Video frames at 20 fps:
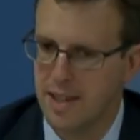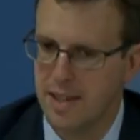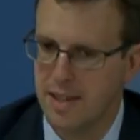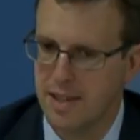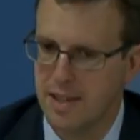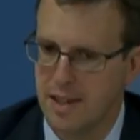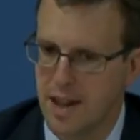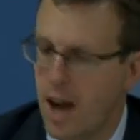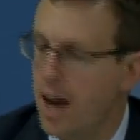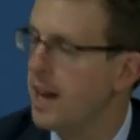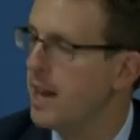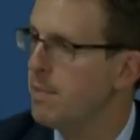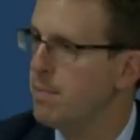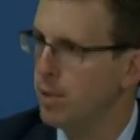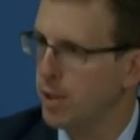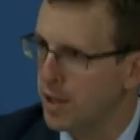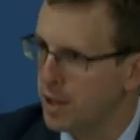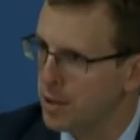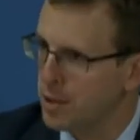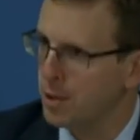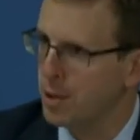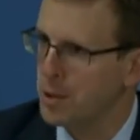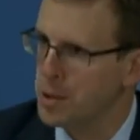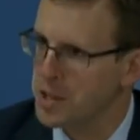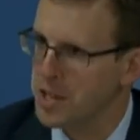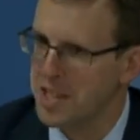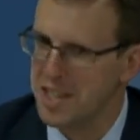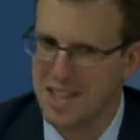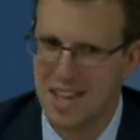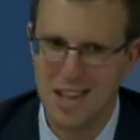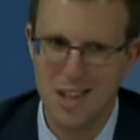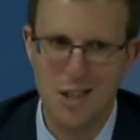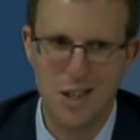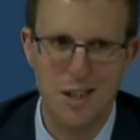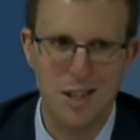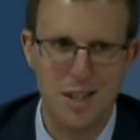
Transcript: is not a political organization,